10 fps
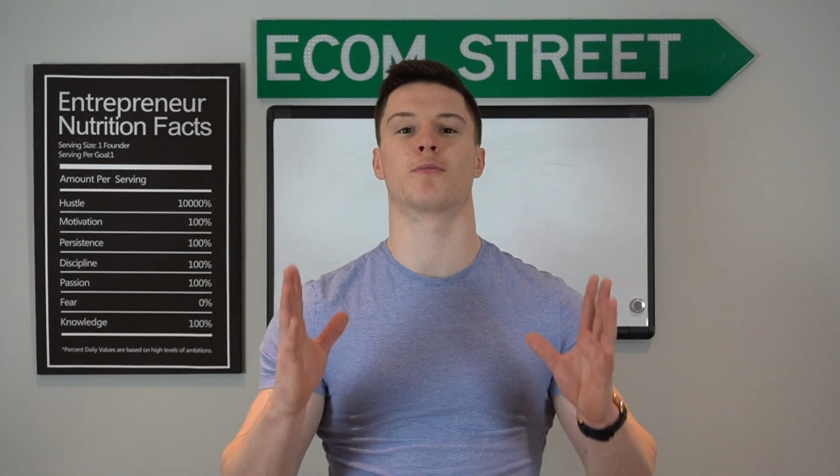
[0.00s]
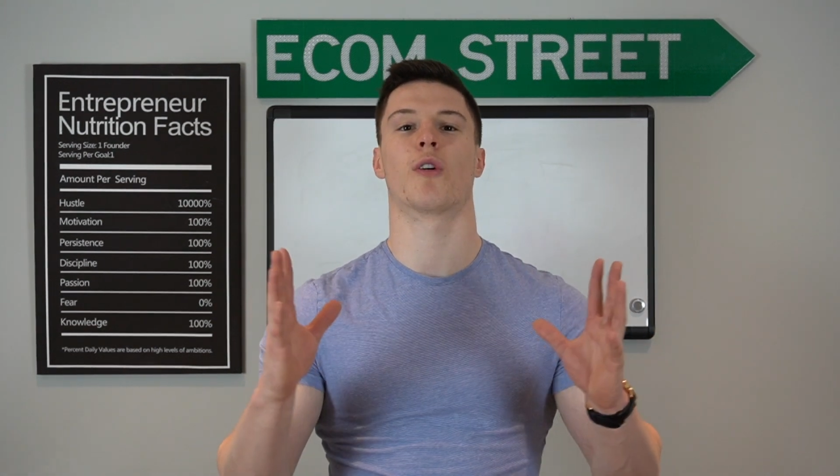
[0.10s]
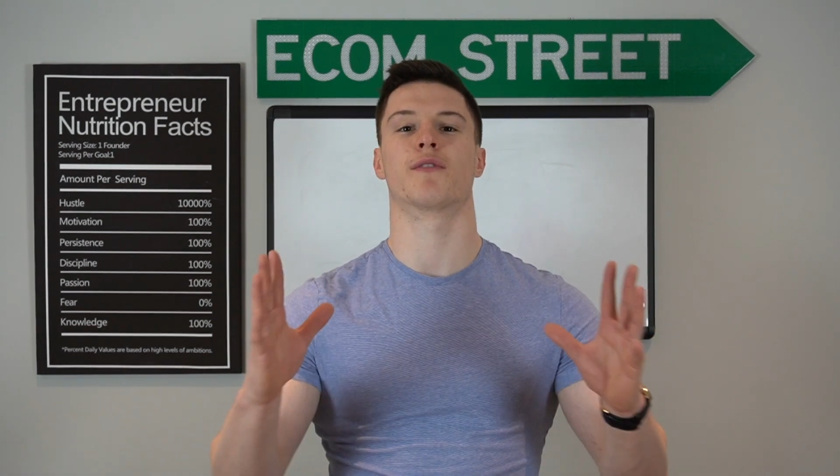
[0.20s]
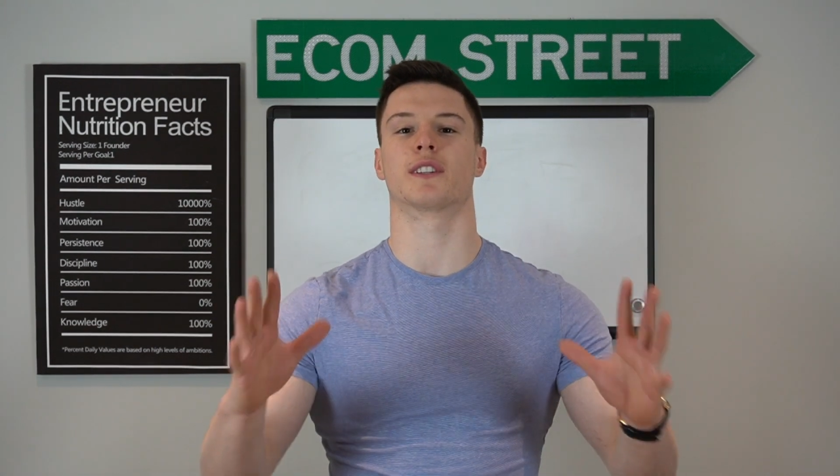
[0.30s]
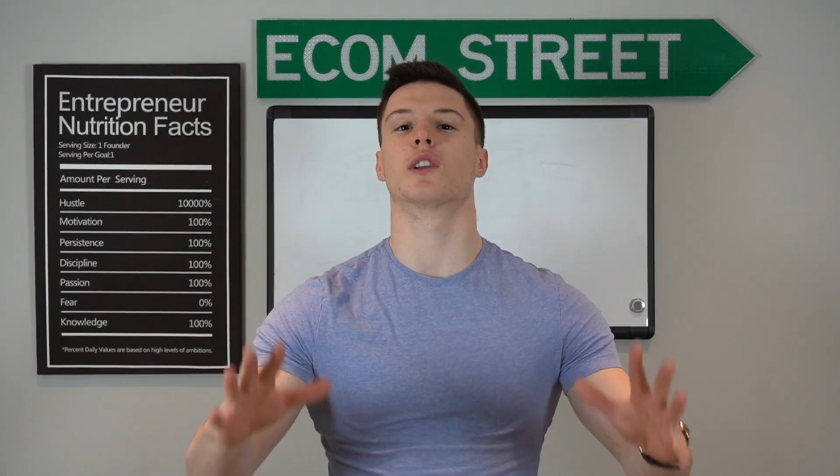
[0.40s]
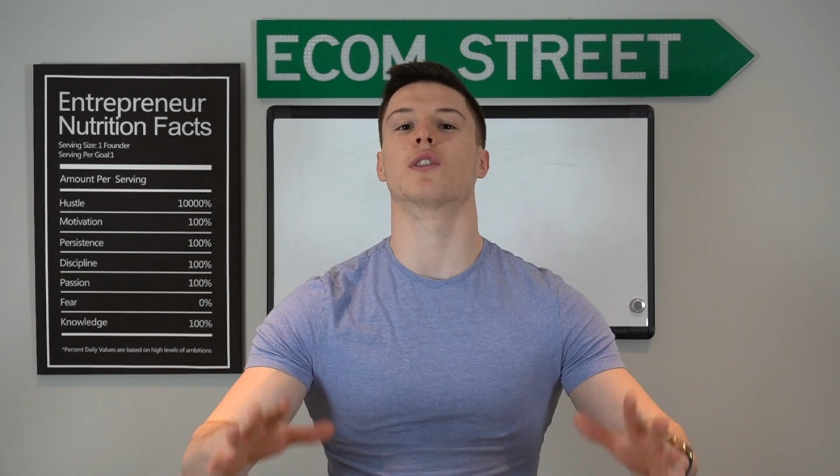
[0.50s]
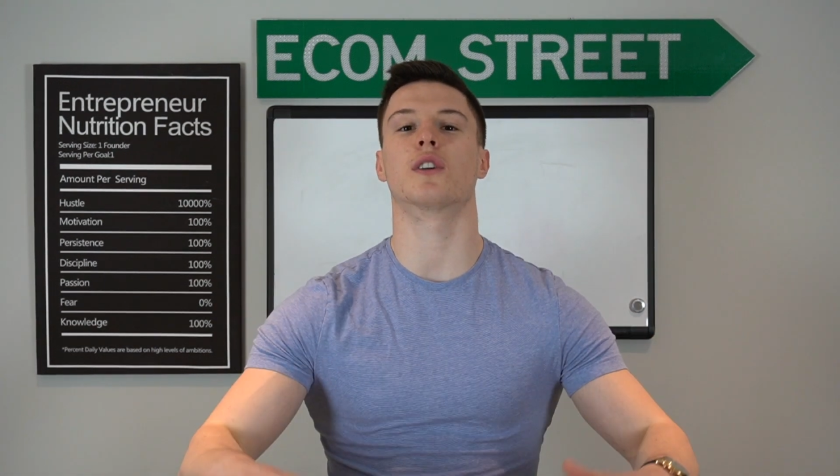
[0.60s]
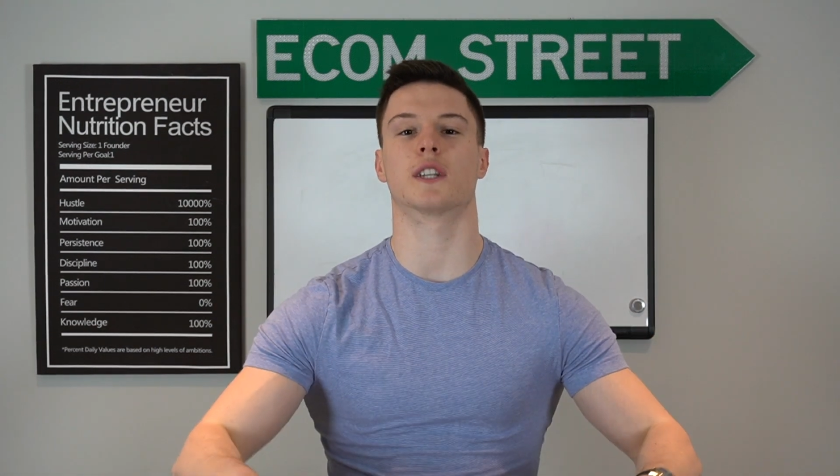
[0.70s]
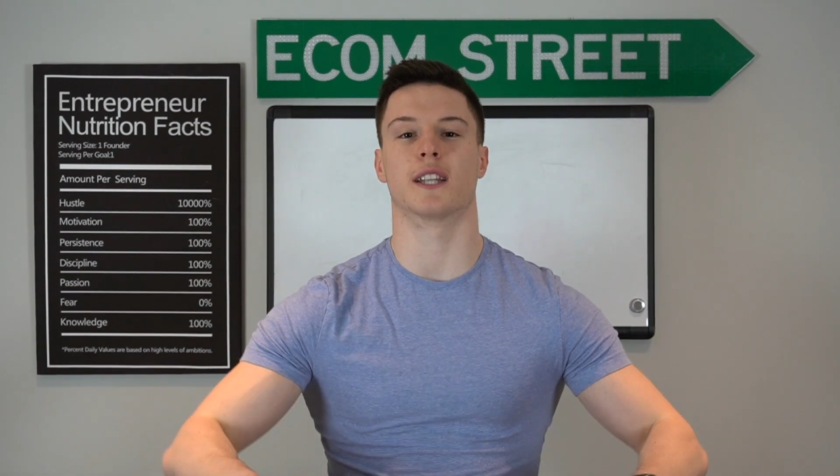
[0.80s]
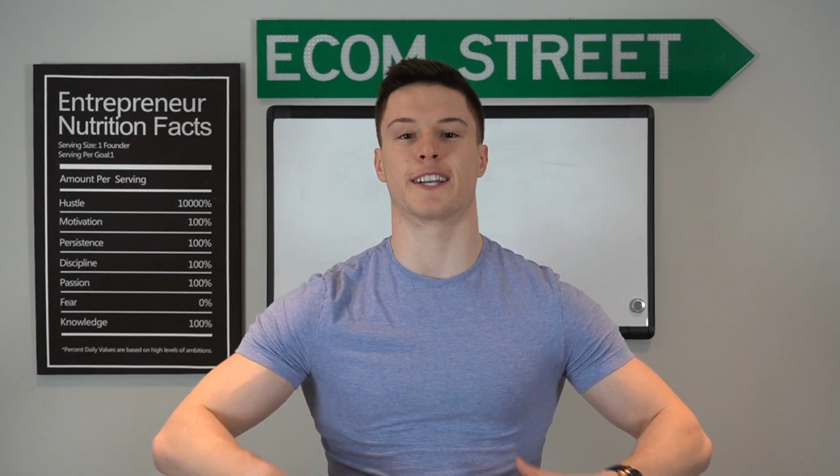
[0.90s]
more of like the
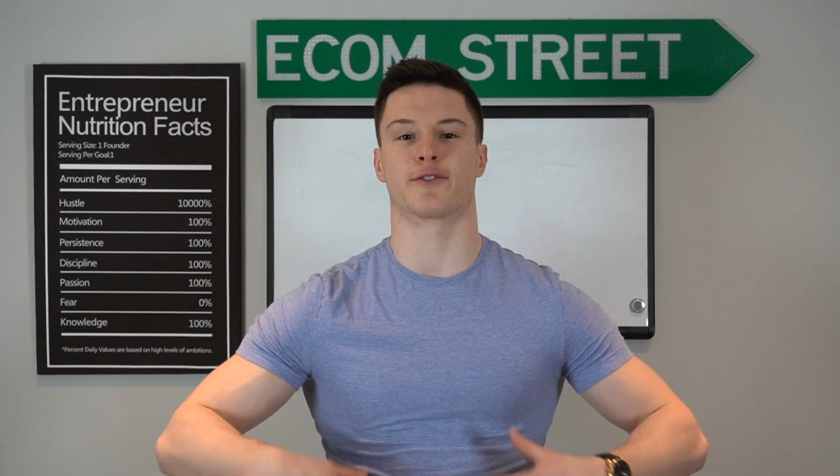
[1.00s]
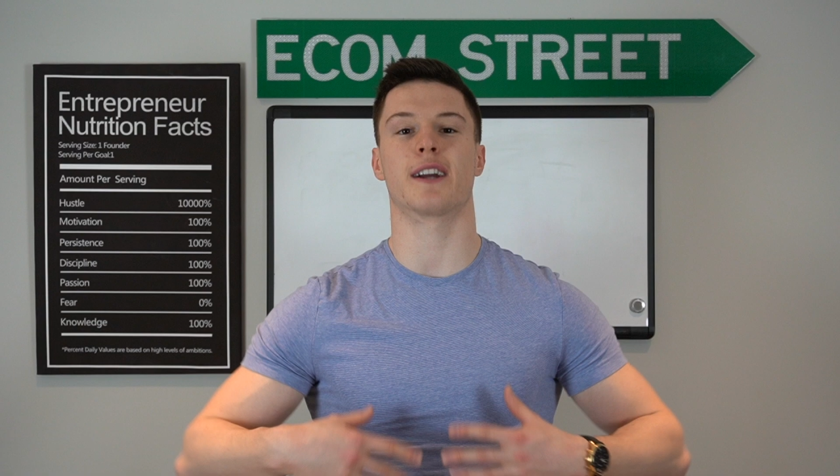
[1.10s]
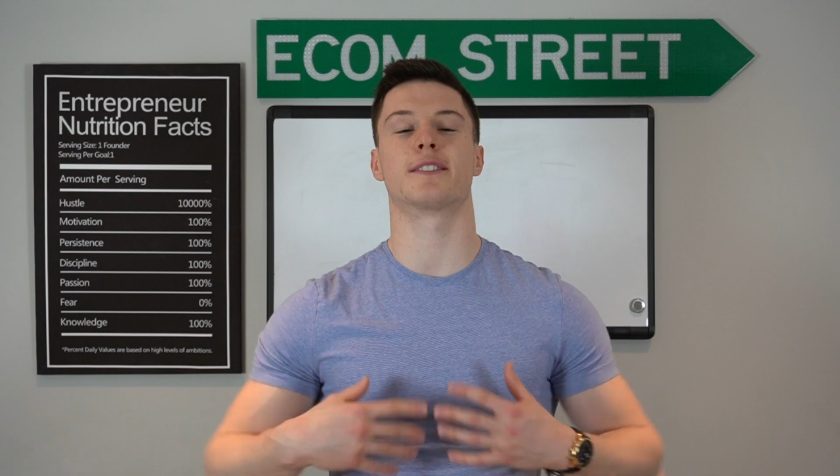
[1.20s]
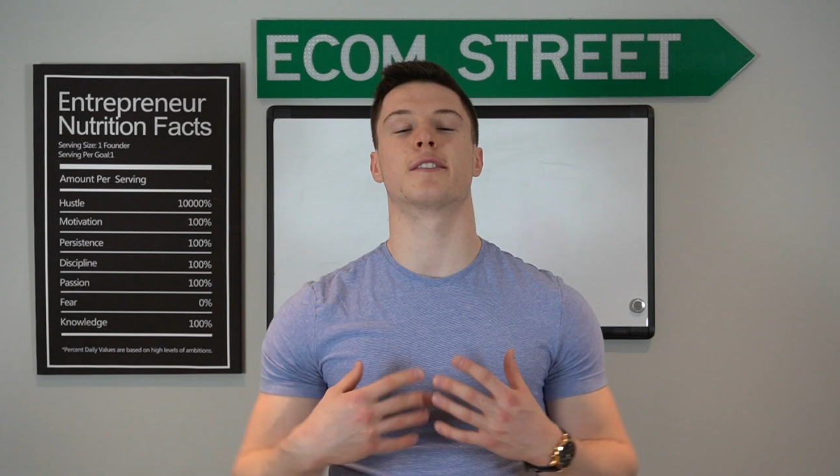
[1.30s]
lookalikes, right?